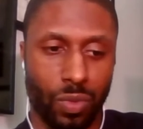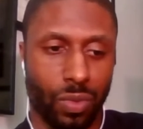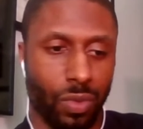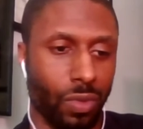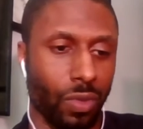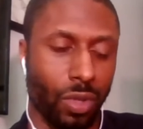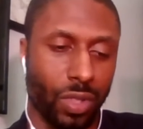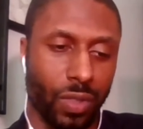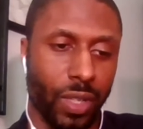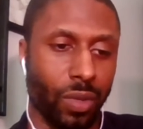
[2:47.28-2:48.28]
through
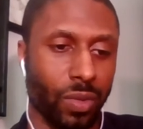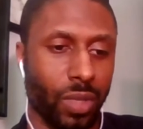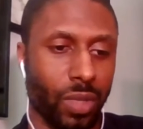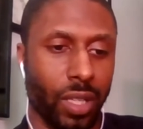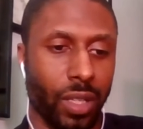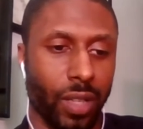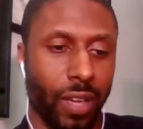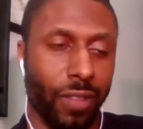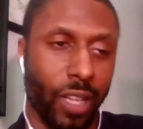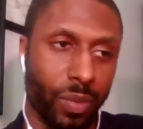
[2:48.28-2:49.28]
Roosevelt
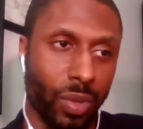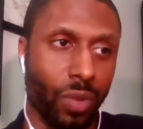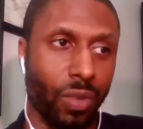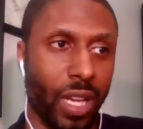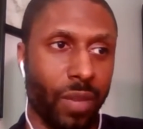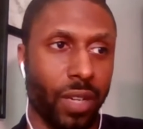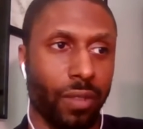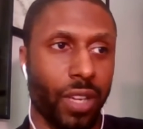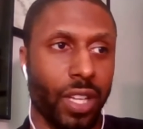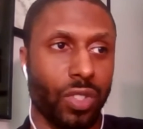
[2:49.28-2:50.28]
athletic program, I
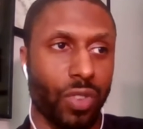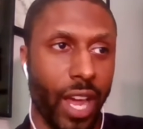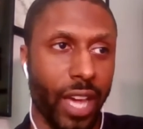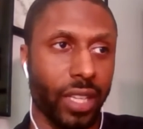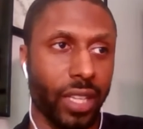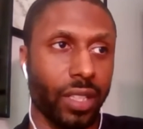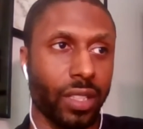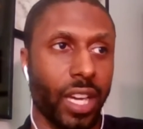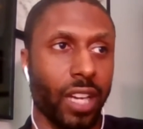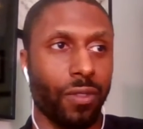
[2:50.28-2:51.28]
ran track
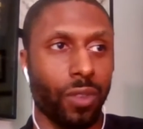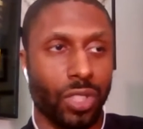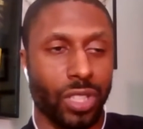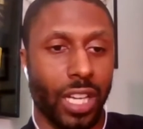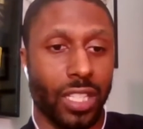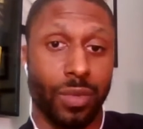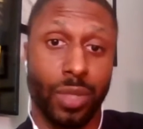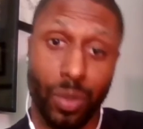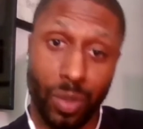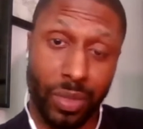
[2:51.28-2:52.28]
and got a 4 scholarship
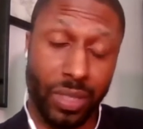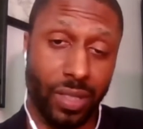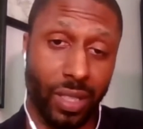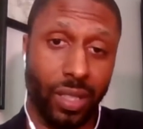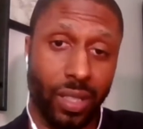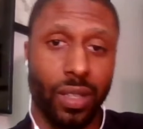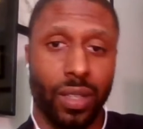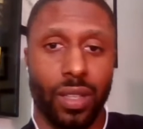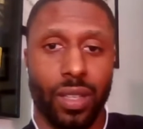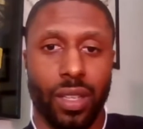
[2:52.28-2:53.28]
to UMBC.
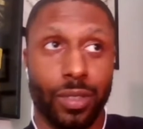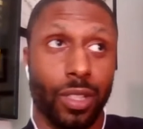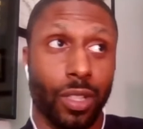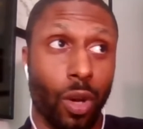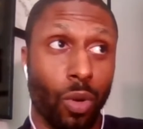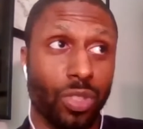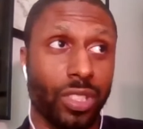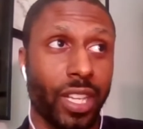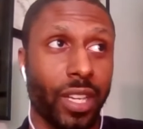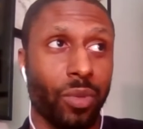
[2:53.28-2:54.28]
The coach
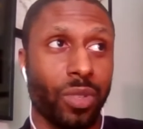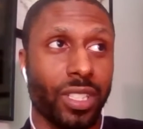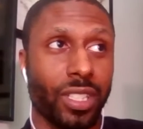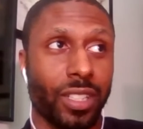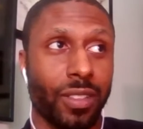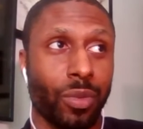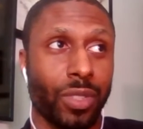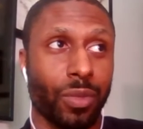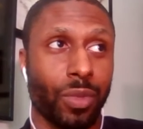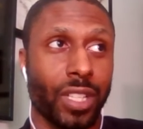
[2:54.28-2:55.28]
there was
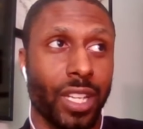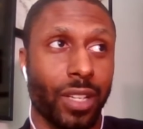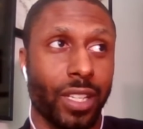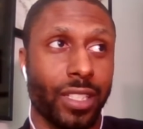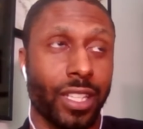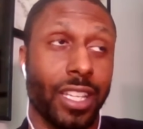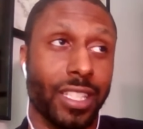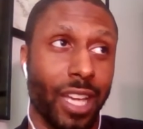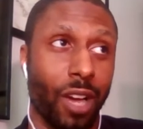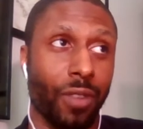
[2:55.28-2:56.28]

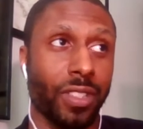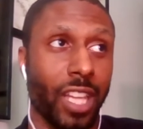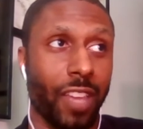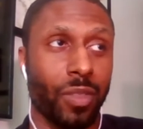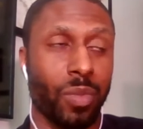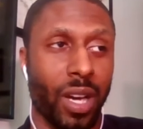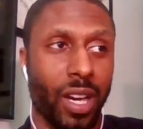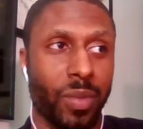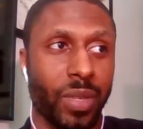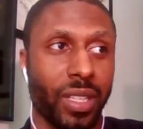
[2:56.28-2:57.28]
an alpha, David
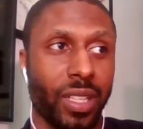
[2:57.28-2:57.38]
Bob, and